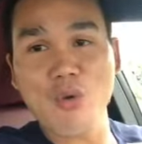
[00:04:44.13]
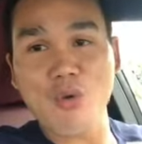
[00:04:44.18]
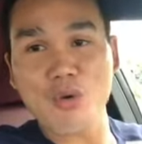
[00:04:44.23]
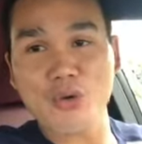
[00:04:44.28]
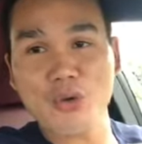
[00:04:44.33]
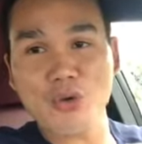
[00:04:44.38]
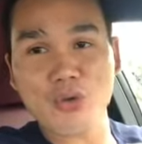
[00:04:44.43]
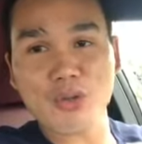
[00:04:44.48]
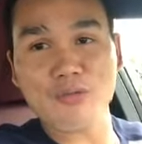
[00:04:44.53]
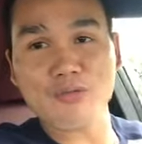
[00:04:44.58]
or
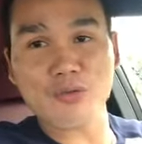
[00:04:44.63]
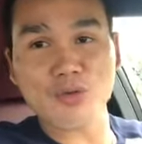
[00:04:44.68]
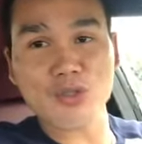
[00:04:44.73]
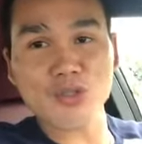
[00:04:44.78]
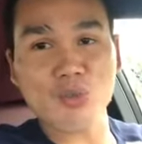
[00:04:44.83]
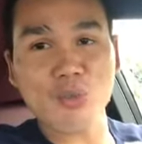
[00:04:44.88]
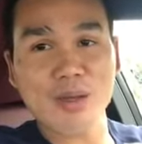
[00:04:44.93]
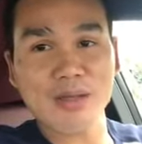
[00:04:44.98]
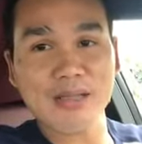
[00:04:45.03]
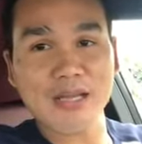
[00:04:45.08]
you're the
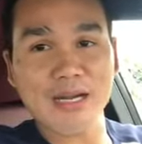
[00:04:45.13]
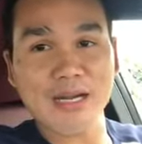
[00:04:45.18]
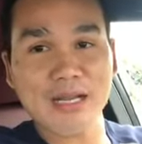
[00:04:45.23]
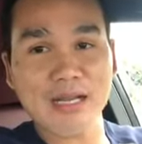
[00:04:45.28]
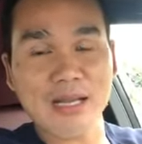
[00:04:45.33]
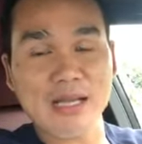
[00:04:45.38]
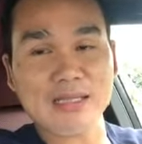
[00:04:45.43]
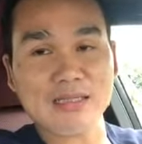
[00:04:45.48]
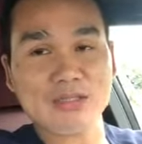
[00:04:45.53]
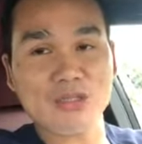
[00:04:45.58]
first one that I
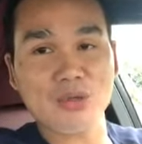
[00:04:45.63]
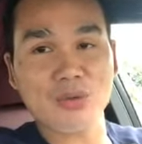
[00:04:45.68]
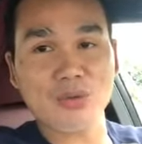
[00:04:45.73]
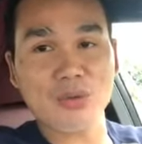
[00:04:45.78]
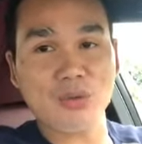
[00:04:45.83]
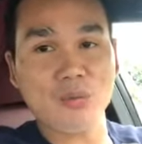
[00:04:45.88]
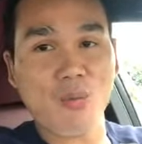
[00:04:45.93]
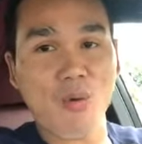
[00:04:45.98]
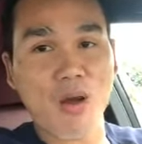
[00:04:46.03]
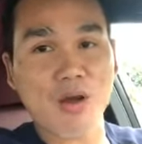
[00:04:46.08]
let do
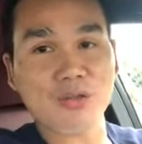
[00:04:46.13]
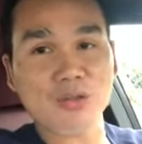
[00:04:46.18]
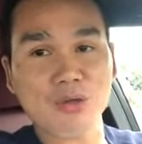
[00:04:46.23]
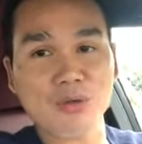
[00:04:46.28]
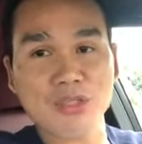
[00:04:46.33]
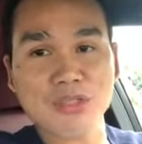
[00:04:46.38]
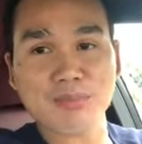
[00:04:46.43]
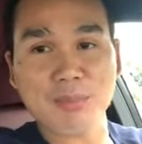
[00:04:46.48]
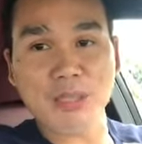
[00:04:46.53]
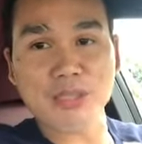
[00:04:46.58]
the
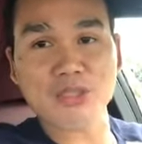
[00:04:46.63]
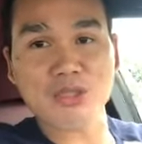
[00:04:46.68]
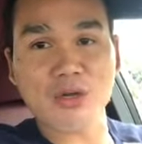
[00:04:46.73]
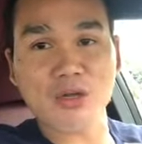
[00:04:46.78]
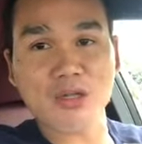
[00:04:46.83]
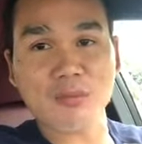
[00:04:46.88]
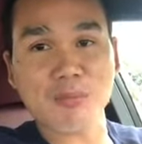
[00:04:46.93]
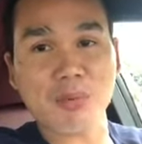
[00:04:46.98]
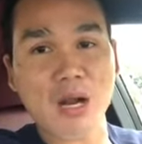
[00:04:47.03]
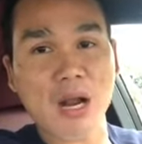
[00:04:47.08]
walkthrough inspection
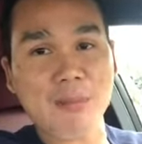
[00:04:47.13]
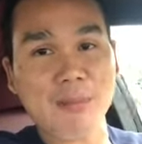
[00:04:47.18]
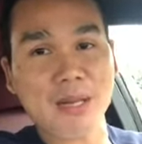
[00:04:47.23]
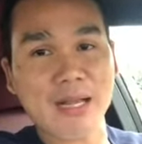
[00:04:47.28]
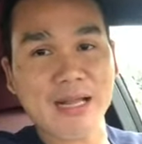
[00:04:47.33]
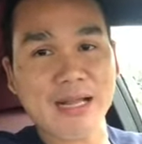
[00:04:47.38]
on the property.